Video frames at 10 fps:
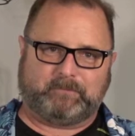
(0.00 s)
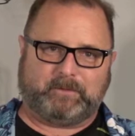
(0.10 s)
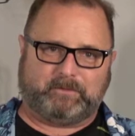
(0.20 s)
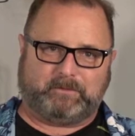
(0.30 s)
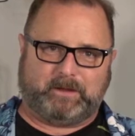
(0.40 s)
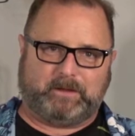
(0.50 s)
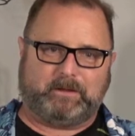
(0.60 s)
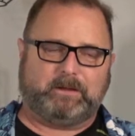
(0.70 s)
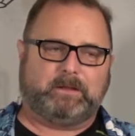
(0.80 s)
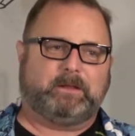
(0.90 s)

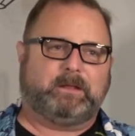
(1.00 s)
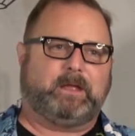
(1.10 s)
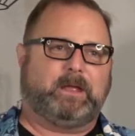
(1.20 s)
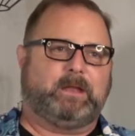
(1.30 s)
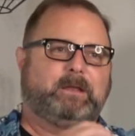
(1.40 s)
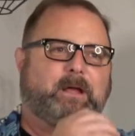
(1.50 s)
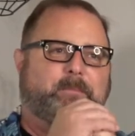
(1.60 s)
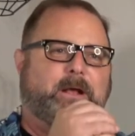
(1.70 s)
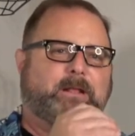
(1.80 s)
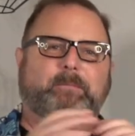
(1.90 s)
Okay? And I'm
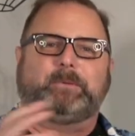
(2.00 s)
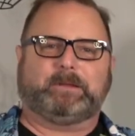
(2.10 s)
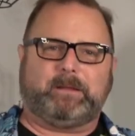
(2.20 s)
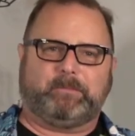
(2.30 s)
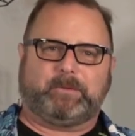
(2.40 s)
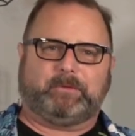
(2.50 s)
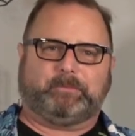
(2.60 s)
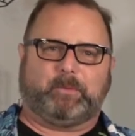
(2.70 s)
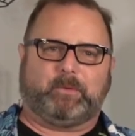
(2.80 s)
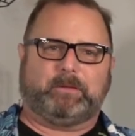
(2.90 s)
not going to belabor this
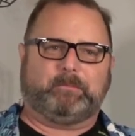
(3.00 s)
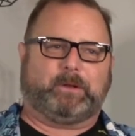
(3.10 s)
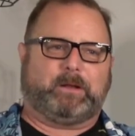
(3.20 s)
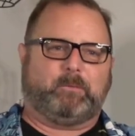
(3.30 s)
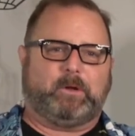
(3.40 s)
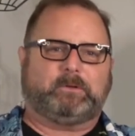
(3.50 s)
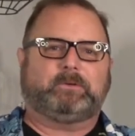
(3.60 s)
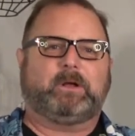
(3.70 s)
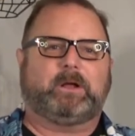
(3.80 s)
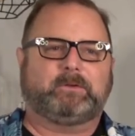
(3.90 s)
point, but I want
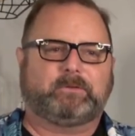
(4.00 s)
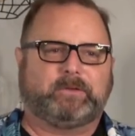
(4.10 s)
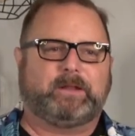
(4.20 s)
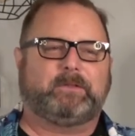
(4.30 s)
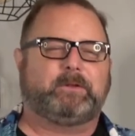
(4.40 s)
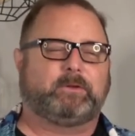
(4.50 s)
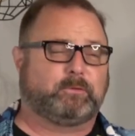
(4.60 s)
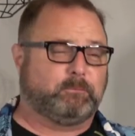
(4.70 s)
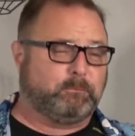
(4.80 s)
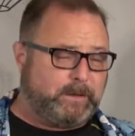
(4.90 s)
you to understand that it's
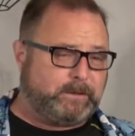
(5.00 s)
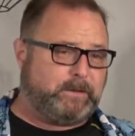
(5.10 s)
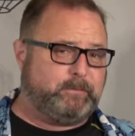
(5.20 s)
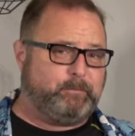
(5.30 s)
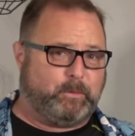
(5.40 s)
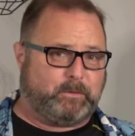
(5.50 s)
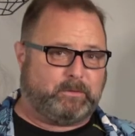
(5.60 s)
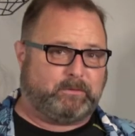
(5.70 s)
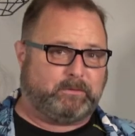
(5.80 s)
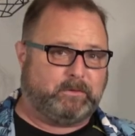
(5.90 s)
really
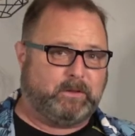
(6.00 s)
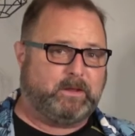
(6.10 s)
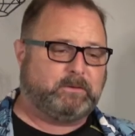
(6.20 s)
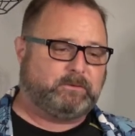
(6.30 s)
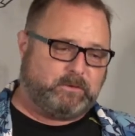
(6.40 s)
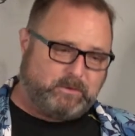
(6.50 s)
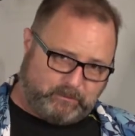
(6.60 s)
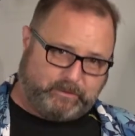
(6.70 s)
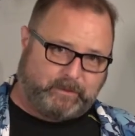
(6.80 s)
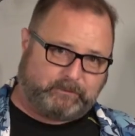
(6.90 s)
important to
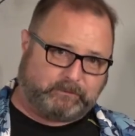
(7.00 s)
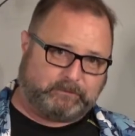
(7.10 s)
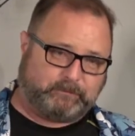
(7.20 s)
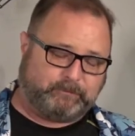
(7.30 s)
know this.